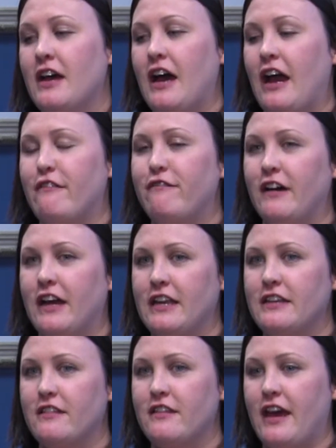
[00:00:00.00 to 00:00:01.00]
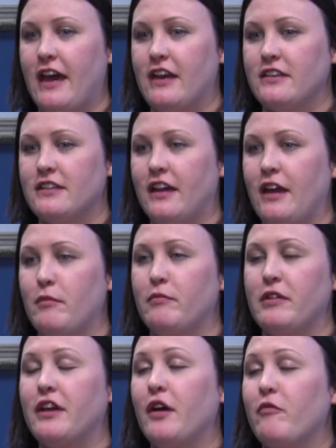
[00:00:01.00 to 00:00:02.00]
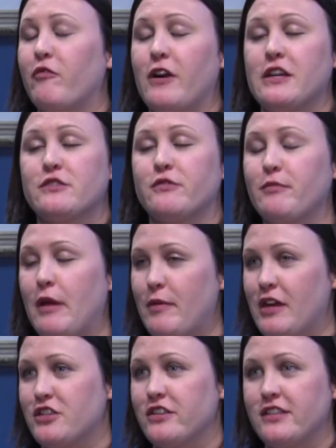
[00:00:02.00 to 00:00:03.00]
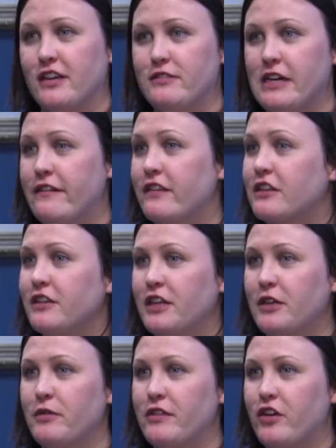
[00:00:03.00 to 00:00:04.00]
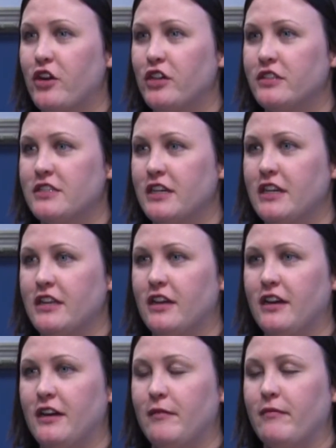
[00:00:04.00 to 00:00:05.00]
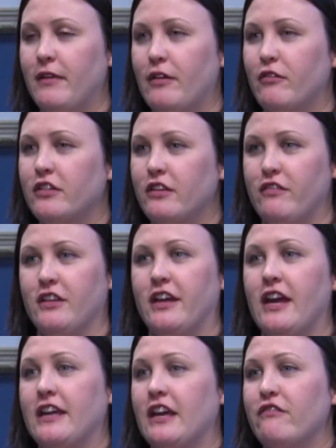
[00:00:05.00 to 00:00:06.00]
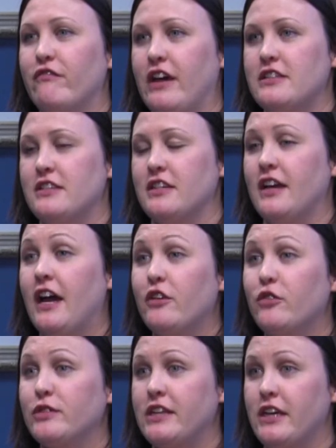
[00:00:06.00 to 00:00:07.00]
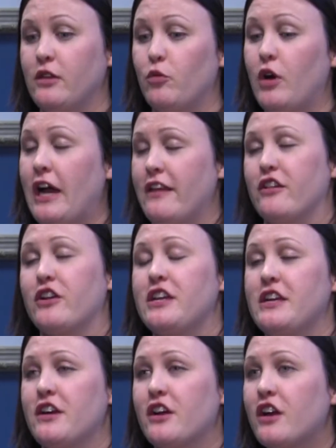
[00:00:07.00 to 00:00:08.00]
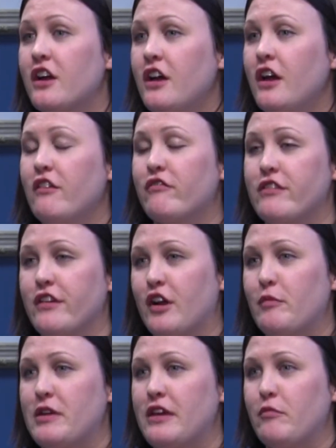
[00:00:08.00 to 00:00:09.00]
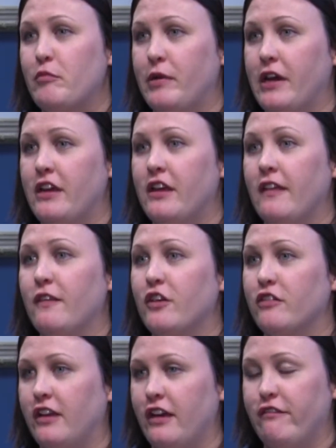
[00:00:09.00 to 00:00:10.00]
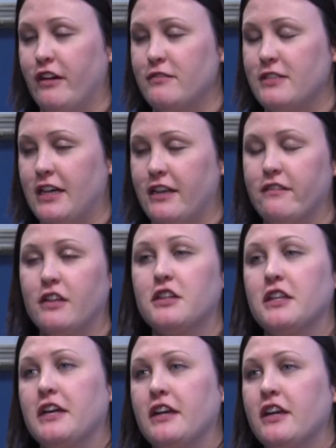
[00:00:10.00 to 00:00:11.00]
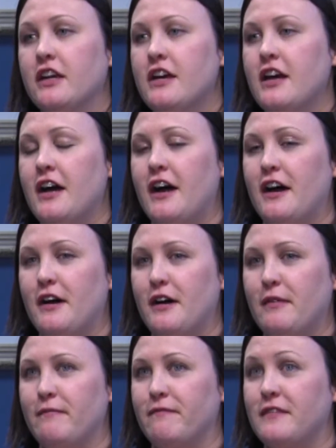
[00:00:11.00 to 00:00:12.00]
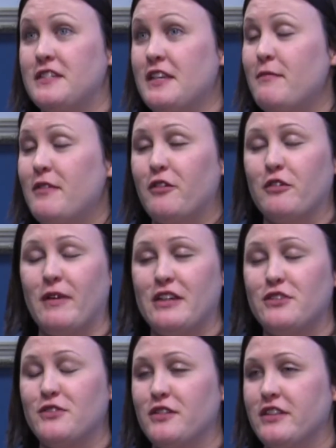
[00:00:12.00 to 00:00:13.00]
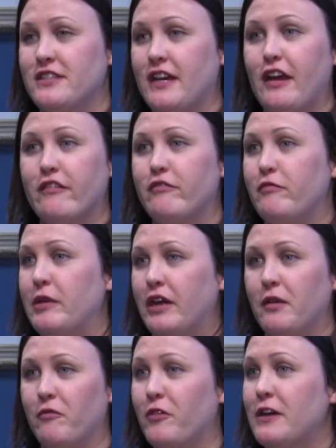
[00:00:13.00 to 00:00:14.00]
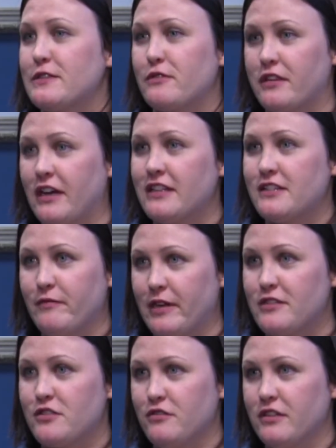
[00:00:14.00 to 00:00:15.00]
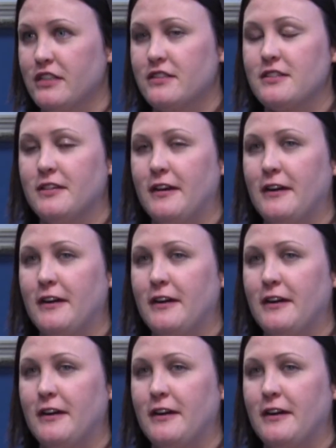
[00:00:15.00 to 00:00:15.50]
I find that I become friends with my patients outside of the clinic when they're all done. I really feel like I get invested not only in why they're here for therapy, but in their life outside of the clinic. The same thing with my students. I've become friends with lots of my students.